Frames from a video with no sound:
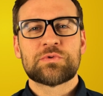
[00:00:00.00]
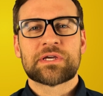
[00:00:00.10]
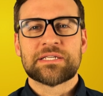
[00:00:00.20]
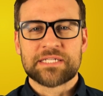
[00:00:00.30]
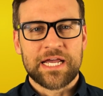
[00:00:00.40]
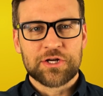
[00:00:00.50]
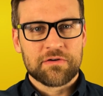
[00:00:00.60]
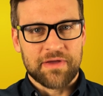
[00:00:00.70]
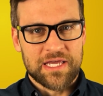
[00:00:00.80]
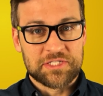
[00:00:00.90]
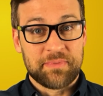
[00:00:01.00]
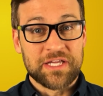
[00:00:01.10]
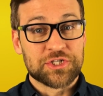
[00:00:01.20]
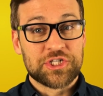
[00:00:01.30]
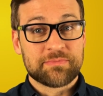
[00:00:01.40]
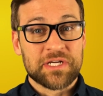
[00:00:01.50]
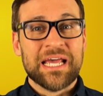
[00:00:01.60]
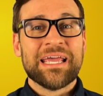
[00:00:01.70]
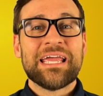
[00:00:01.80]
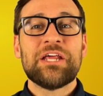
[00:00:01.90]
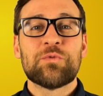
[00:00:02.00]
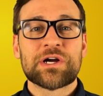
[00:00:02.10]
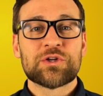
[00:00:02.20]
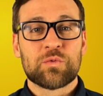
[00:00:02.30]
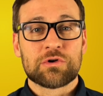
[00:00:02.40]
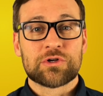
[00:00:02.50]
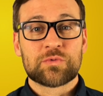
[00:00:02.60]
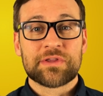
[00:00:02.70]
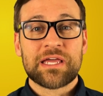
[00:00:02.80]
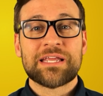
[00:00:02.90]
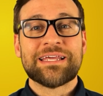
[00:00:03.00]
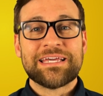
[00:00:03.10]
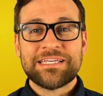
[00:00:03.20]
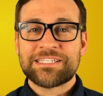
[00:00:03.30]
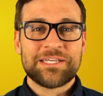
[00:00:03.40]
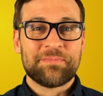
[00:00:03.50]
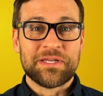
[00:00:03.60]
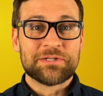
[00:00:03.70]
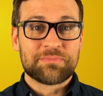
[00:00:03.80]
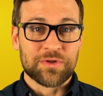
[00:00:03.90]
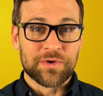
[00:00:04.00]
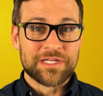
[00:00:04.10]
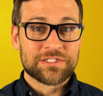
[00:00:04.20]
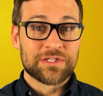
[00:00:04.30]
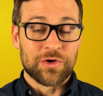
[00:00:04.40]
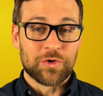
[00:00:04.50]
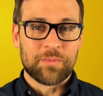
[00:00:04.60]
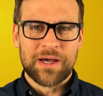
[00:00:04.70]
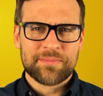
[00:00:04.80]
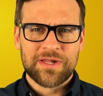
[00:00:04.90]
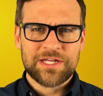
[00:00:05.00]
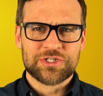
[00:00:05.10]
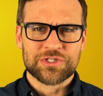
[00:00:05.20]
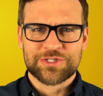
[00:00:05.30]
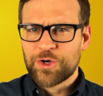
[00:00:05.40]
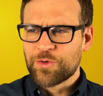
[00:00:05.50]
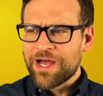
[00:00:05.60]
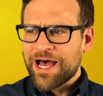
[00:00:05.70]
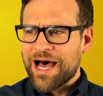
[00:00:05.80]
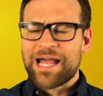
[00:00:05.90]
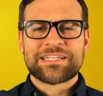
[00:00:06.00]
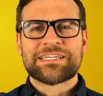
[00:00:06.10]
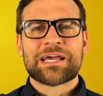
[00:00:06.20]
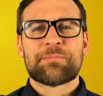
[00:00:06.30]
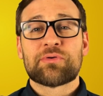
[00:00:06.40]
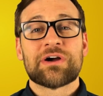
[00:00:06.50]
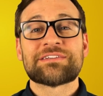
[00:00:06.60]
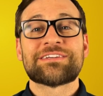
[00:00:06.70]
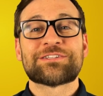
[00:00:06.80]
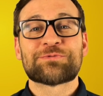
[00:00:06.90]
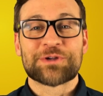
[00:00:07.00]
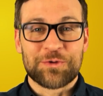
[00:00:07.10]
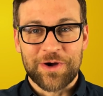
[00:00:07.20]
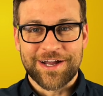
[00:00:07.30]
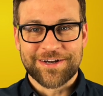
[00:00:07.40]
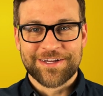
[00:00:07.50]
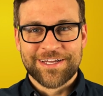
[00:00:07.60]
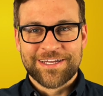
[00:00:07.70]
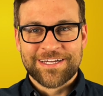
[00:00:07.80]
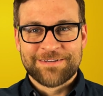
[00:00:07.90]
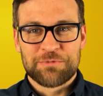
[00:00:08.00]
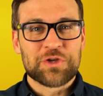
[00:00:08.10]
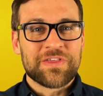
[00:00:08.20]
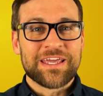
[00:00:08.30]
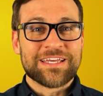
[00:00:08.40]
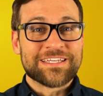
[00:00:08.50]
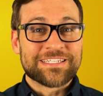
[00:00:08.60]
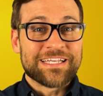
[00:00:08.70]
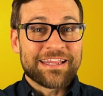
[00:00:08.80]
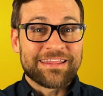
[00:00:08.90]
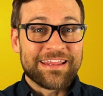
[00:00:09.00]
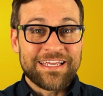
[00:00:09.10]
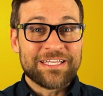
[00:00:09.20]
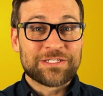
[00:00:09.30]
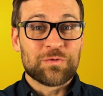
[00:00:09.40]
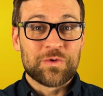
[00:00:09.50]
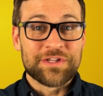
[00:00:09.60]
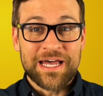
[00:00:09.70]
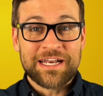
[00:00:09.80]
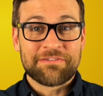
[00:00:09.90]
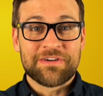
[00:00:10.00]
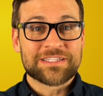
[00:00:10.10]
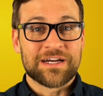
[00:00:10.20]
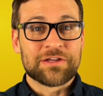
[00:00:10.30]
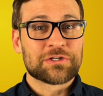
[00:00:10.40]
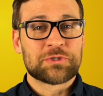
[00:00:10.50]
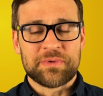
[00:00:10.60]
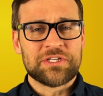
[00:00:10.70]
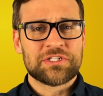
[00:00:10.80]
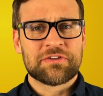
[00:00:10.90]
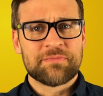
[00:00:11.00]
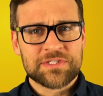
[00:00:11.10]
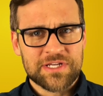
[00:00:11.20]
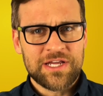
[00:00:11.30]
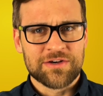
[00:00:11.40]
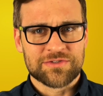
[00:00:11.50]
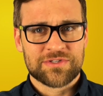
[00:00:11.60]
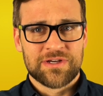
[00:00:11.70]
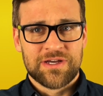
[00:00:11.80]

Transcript: with a container of eggs being shipped anywhere in the world where they can easily be deployed into local populations. No high-tech process required. The good thing is that these will not affect other species of mosquitoes.